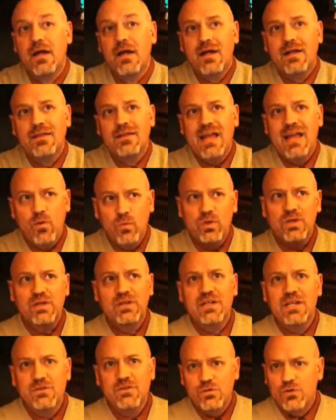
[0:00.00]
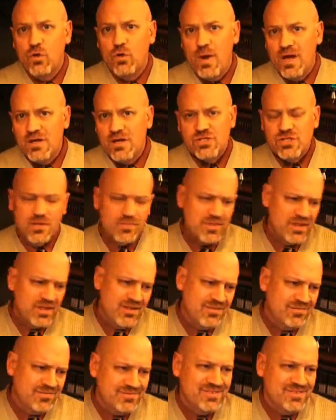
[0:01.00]
that would lead to a question. I
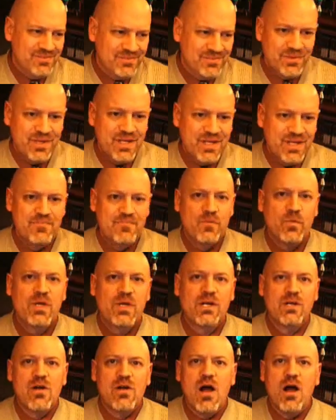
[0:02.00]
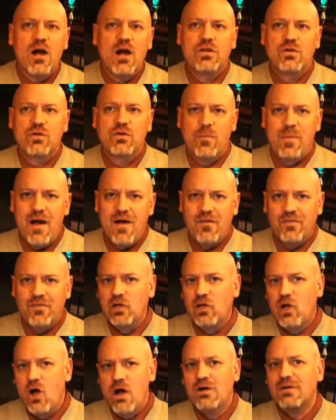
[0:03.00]
mean, we can argue about
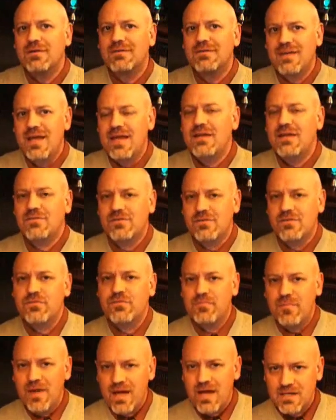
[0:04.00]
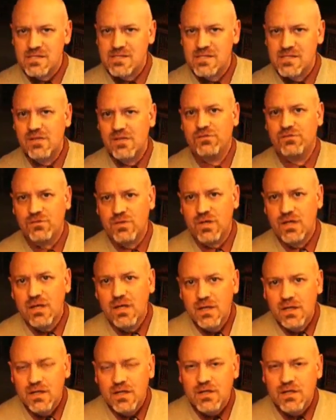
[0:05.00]
the long date of man's history
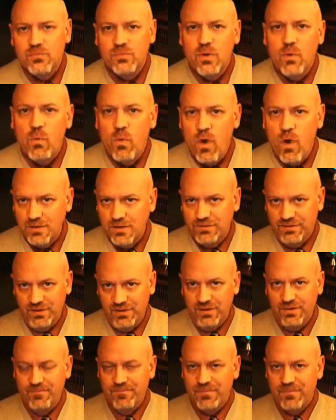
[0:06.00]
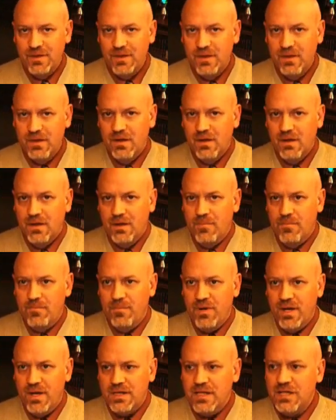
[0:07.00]
if we want to,
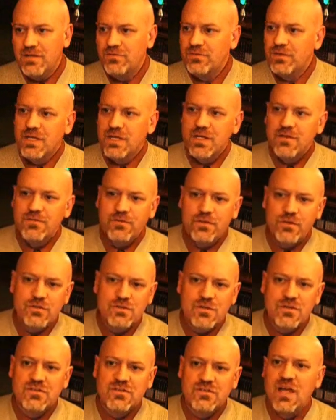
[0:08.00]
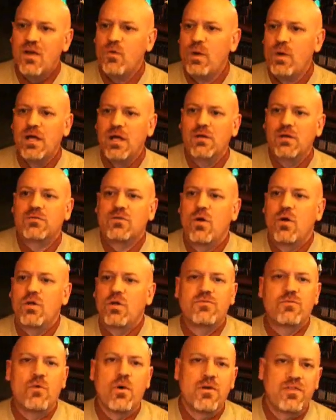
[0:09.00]
but even if you just say, well, it's
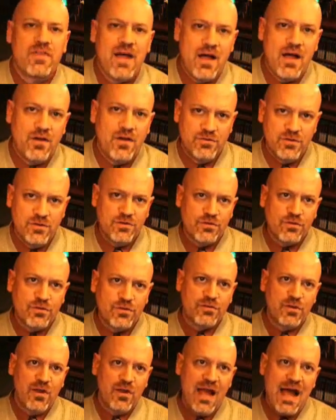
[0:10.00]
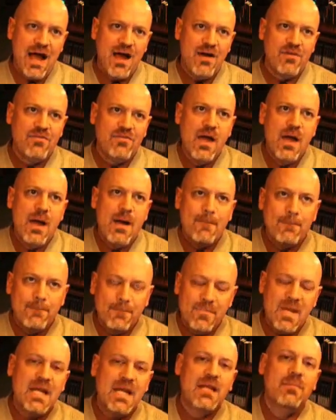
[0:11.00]
only 4,000 years, you still have
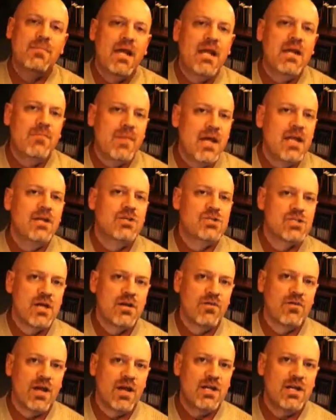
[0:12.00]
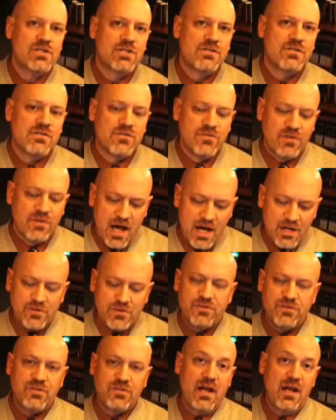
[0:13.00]
many, many, many generations of God
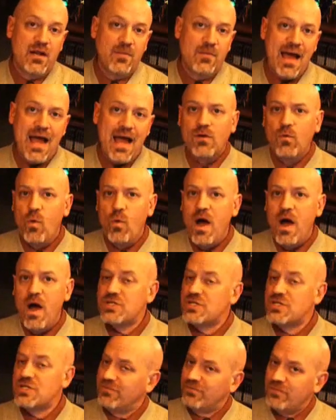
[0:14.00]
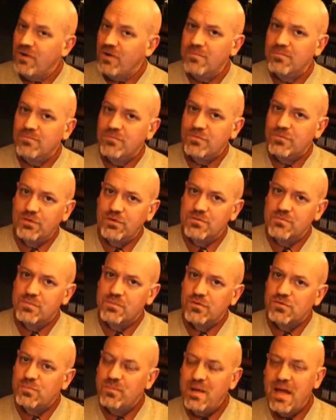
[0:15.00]
just standing back and watching from certain
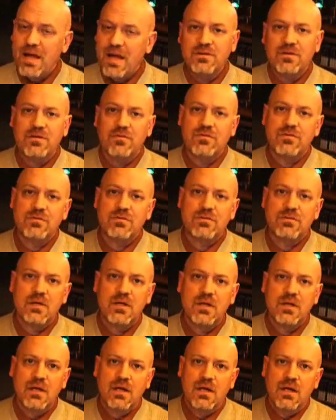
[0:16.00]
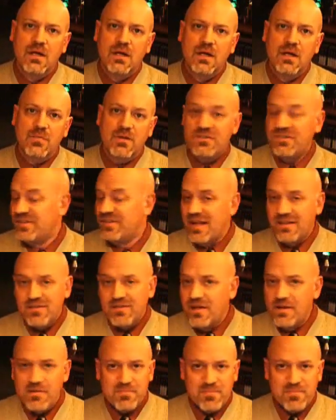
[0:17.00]
perspectives. But you say that's
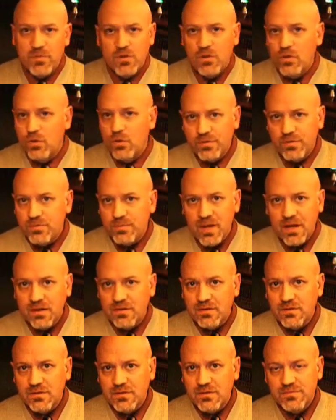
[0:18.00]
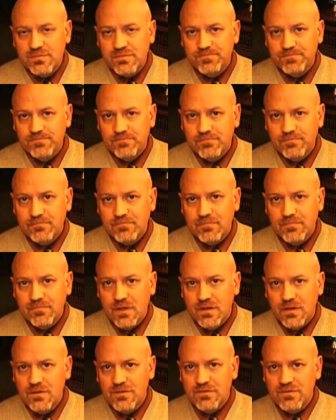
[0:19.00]
not a biblical perspective.
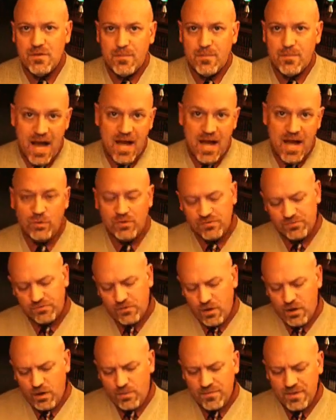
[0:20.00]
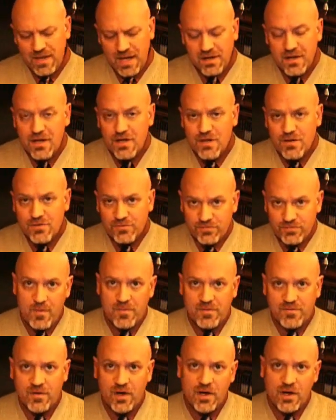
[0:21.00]
You see, the Bible would affirm that
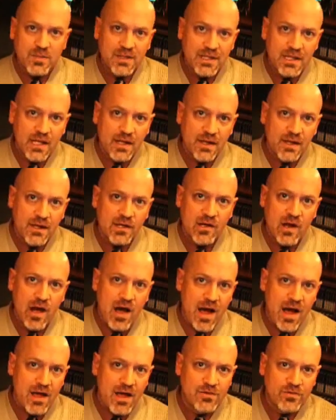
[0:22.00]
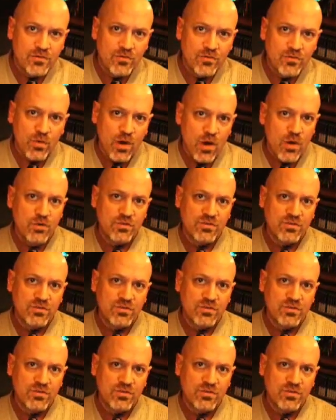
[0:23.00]
from the very beginning, God wrote